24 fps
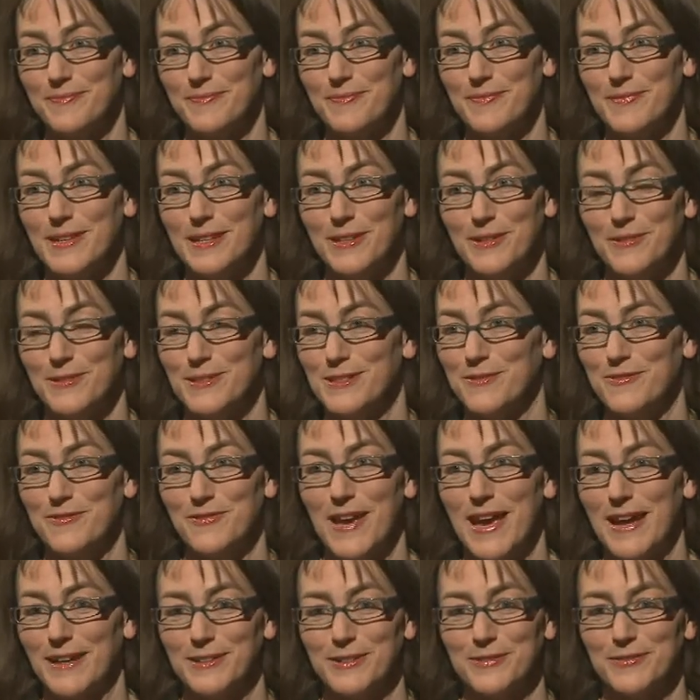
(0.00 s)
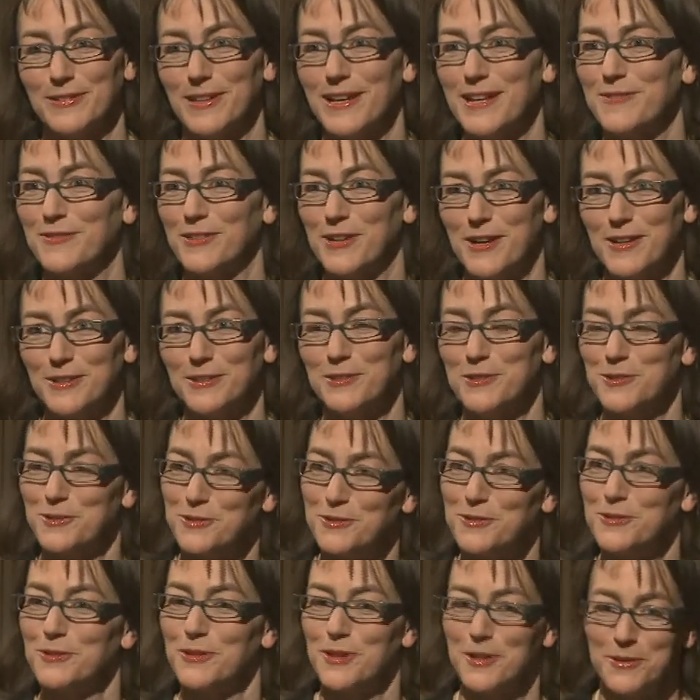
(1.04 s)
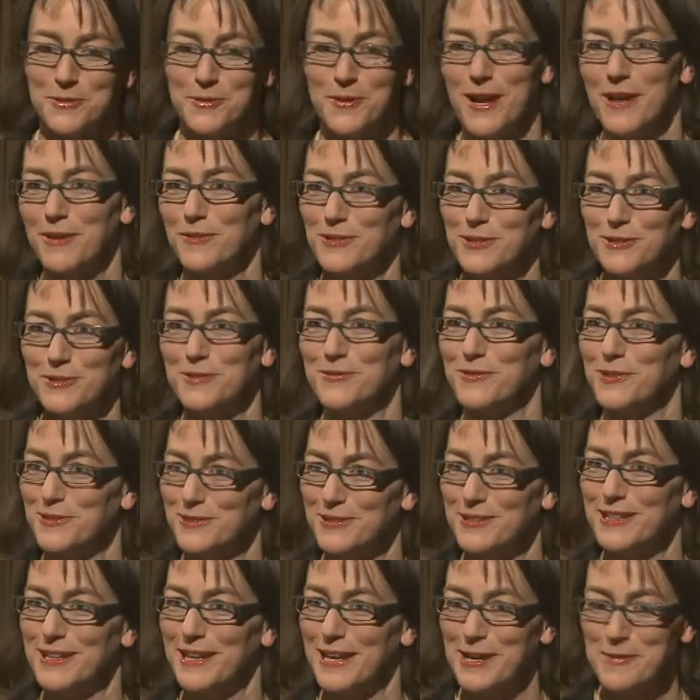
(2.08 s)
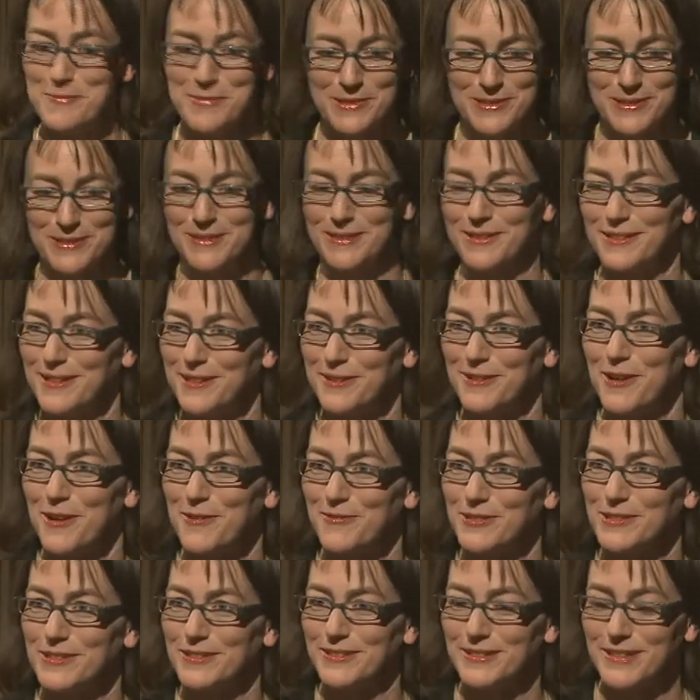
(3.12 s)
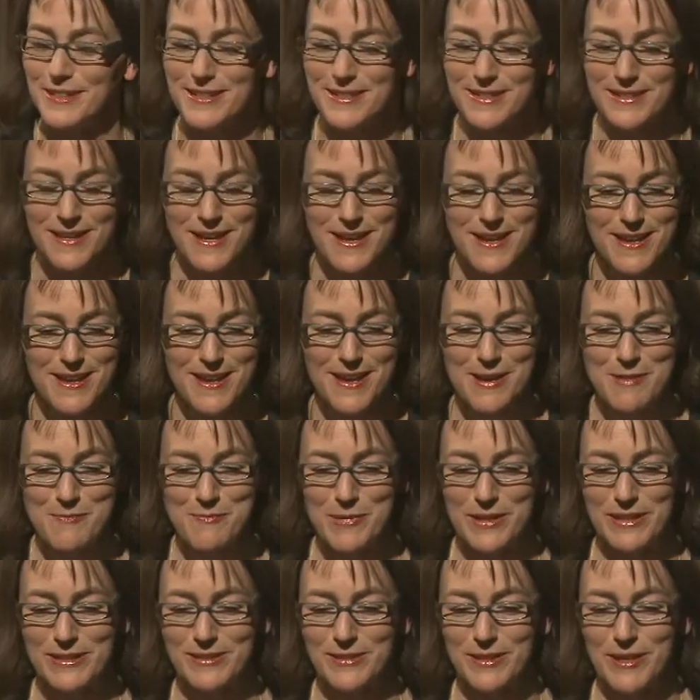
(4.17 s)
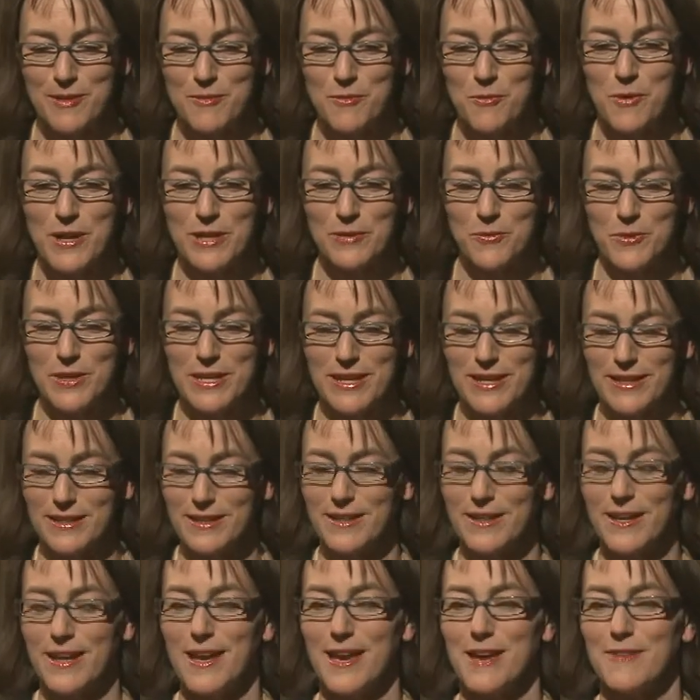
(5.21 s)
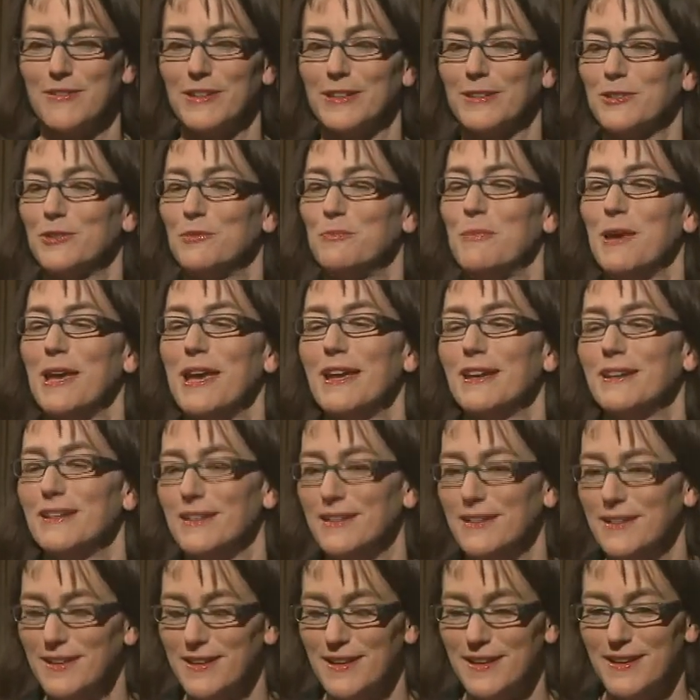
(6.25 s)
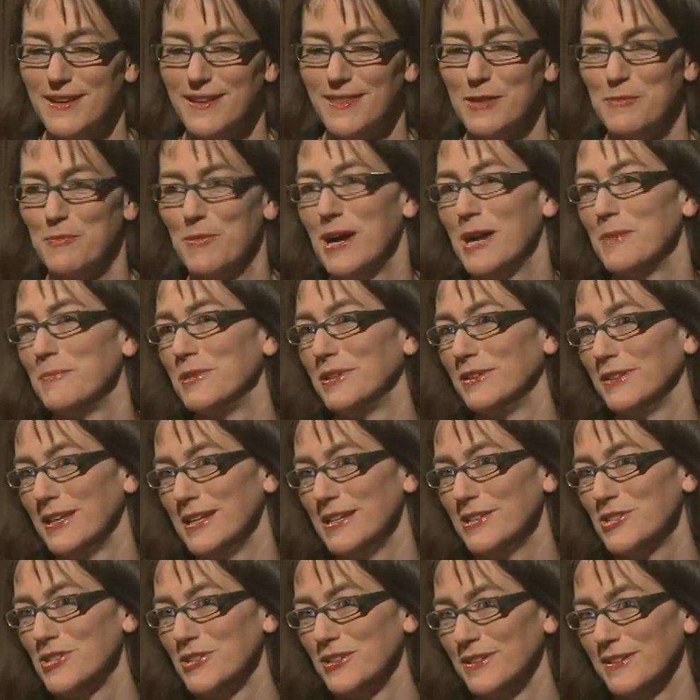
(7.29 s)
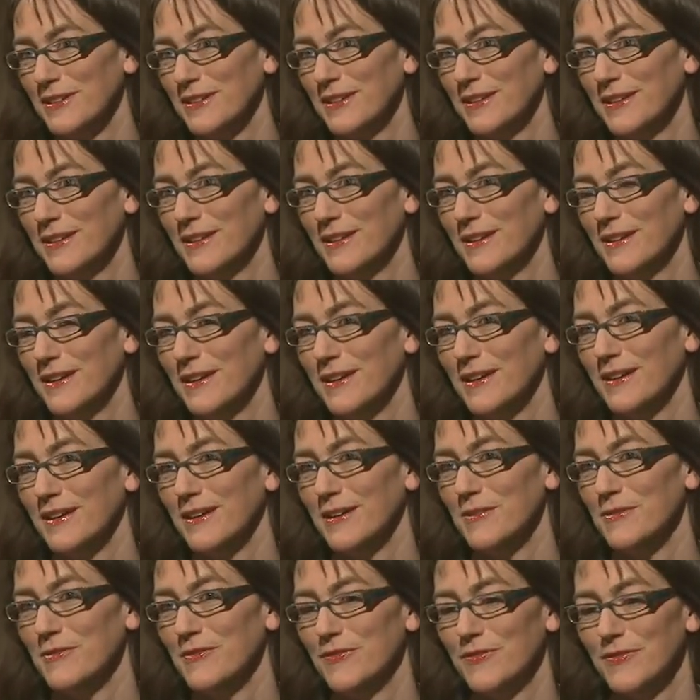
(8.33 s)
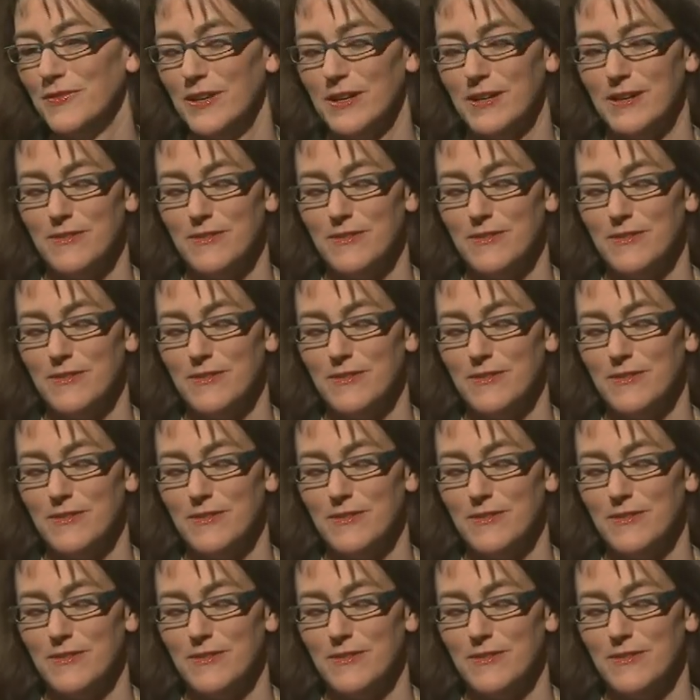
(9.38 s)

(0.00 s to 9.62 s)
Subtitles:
it's a fact of life. College students are around university campuses and are often studied. But when we have expanded the population of